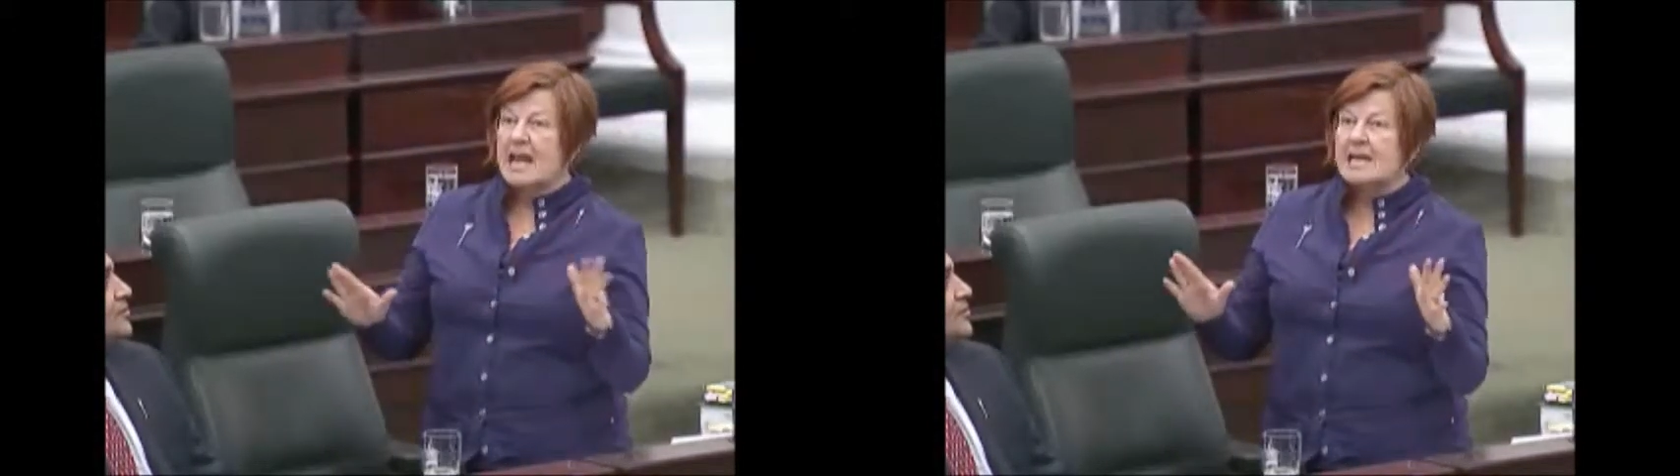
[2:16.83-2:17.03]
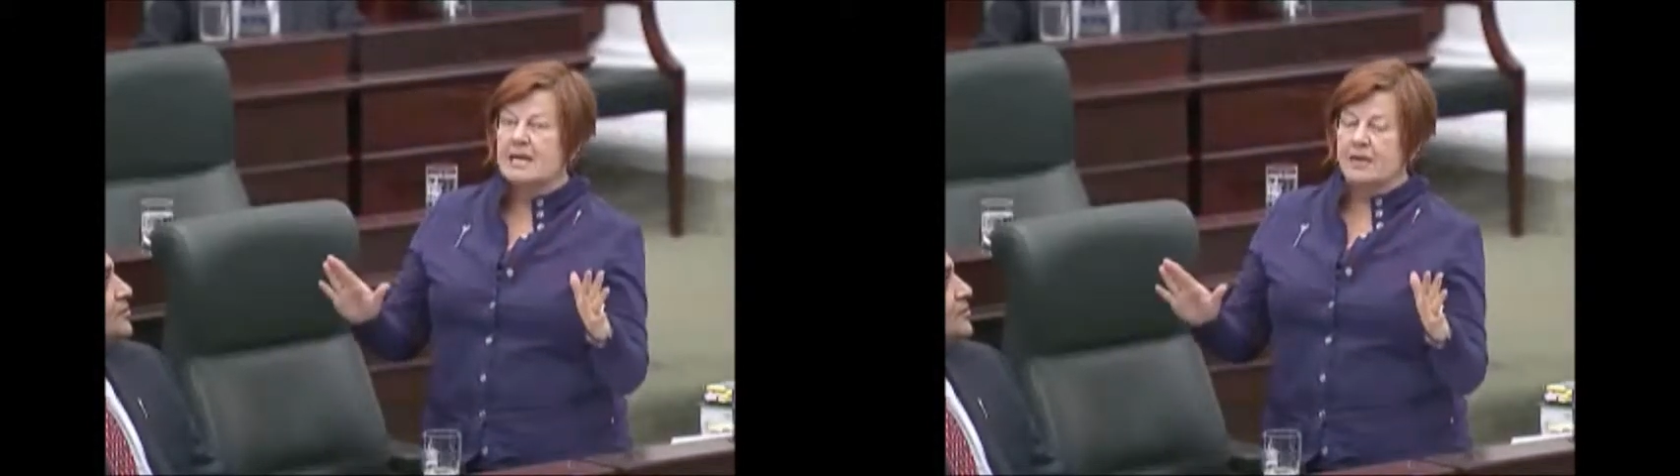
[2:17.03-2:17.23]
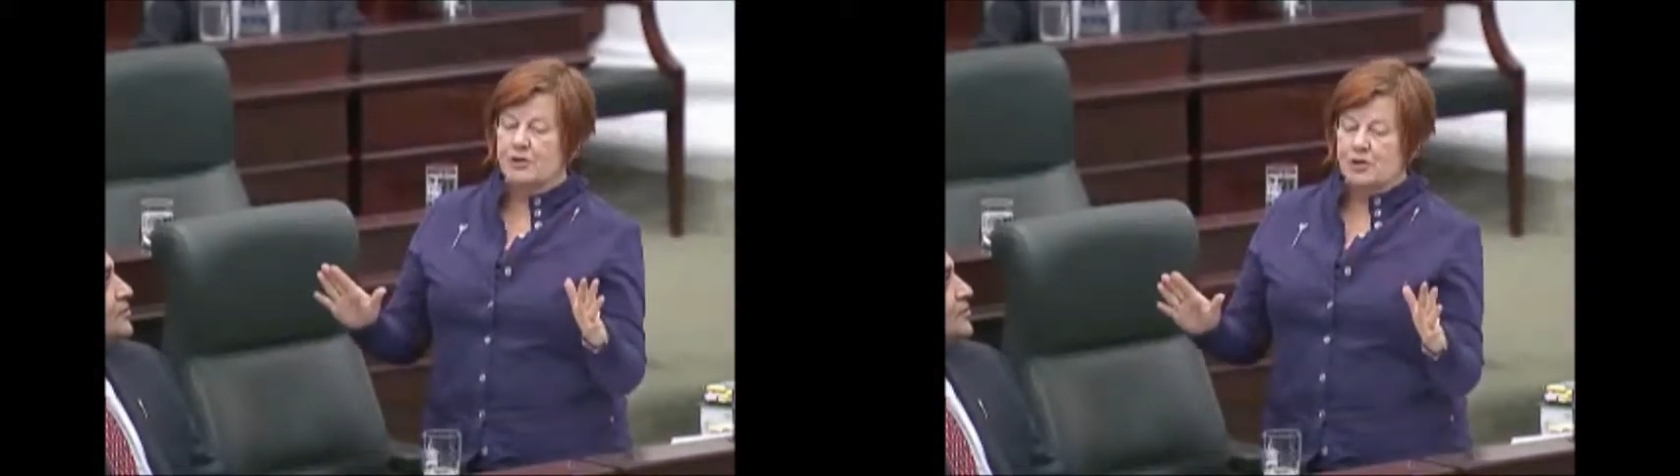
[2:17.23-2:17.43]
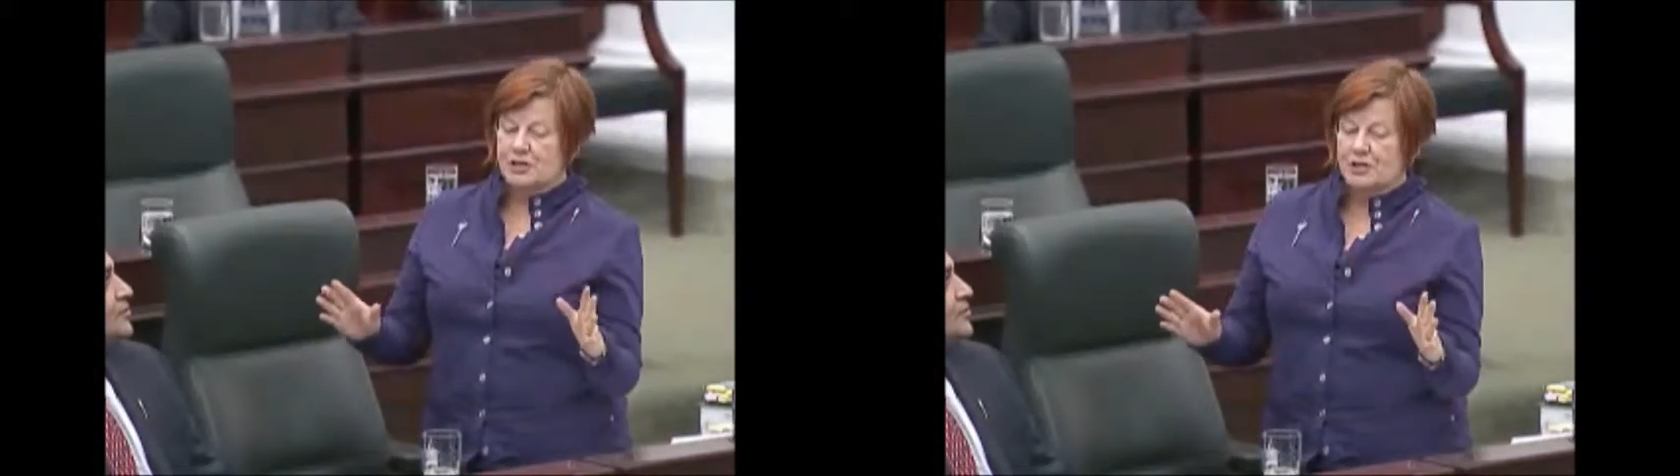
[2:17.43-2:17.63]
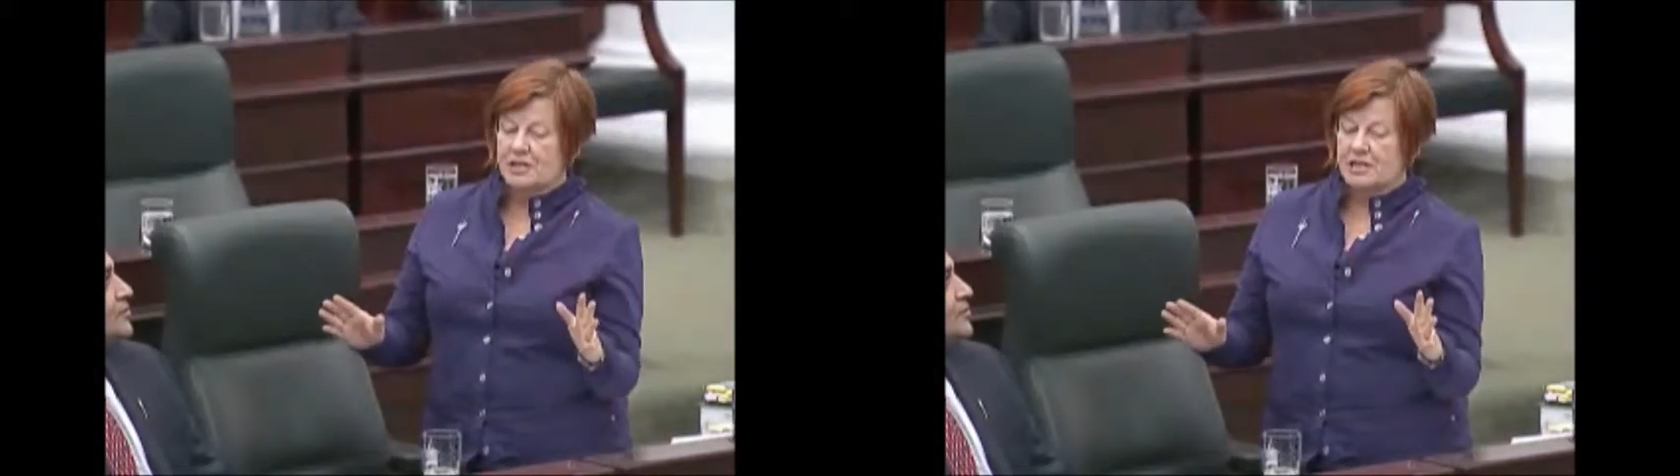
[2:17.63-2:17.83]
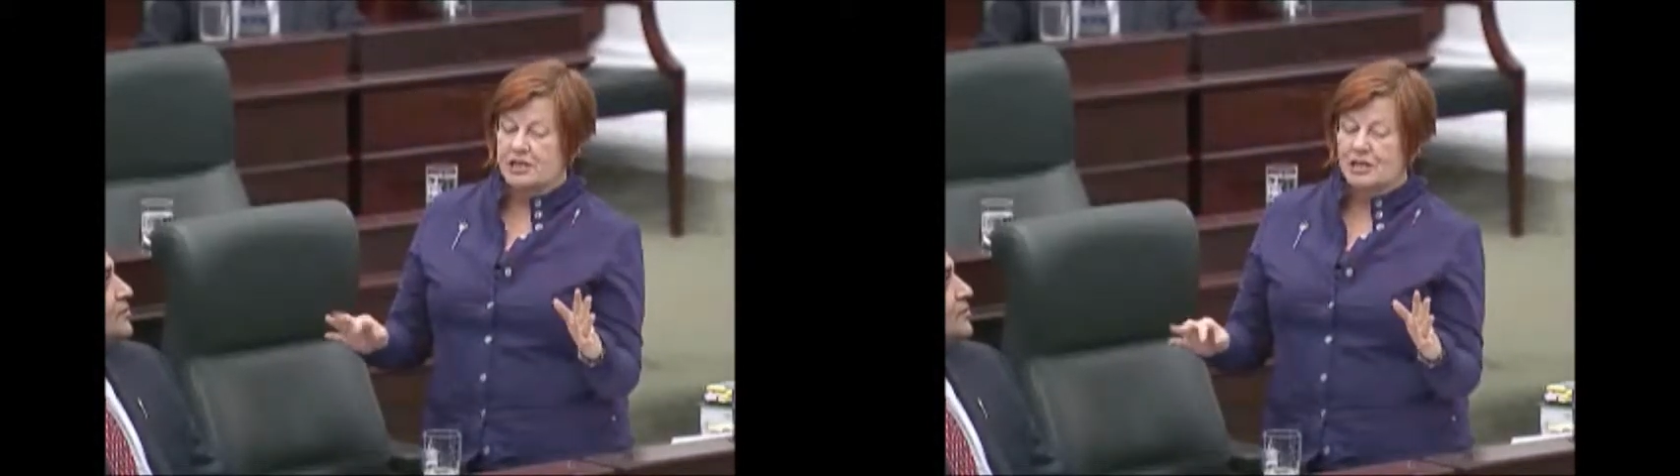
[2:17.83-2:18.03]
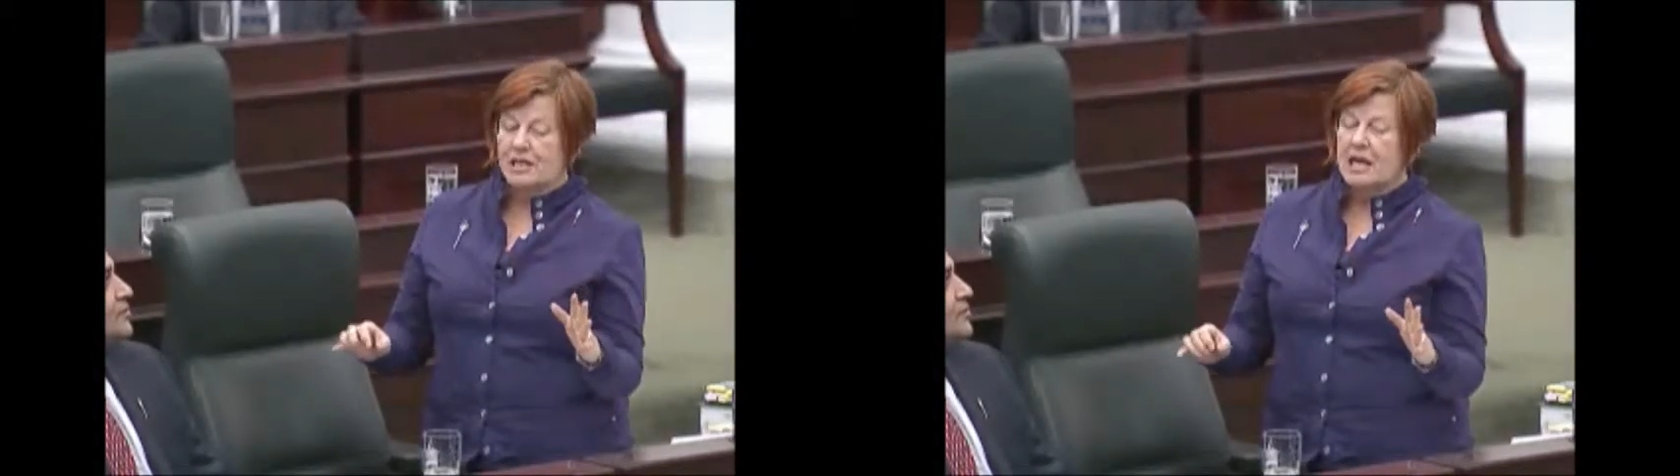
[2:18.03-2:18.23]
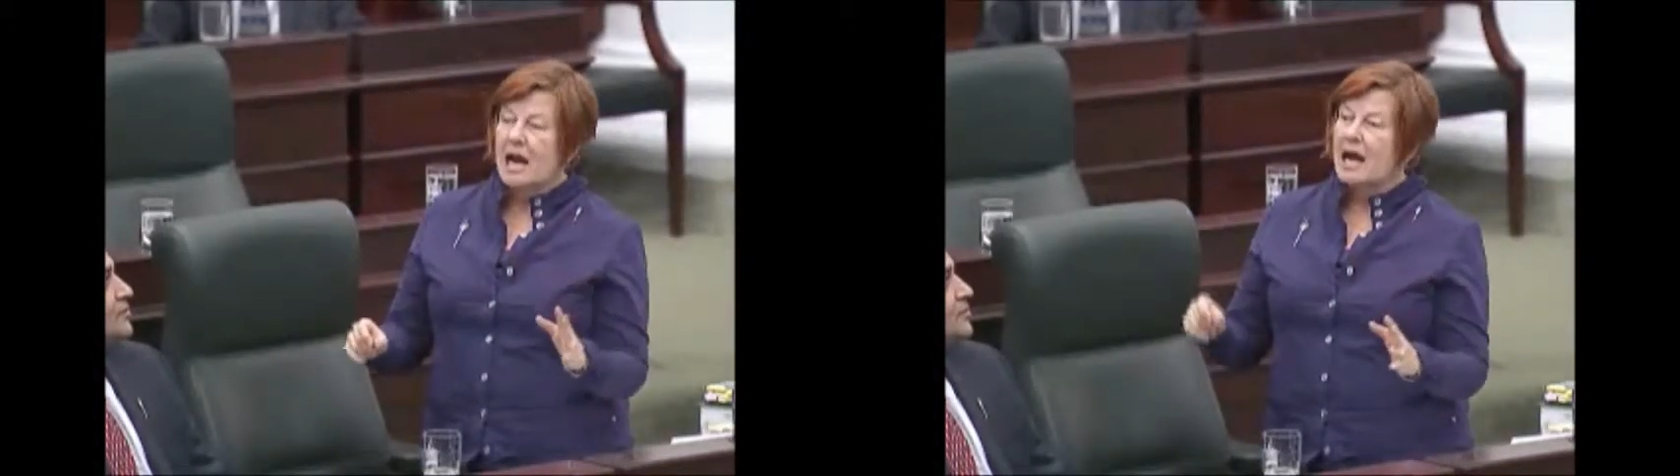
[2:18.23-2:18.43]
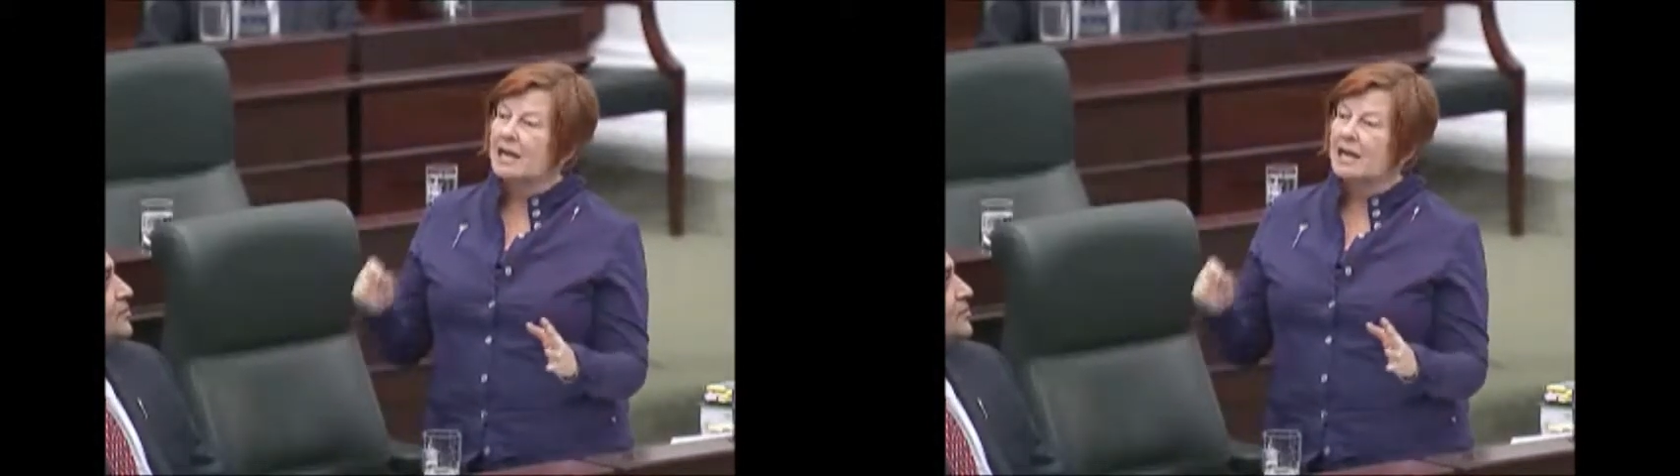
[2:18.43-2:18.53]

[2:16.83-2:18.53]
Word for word: any other jurisdiction,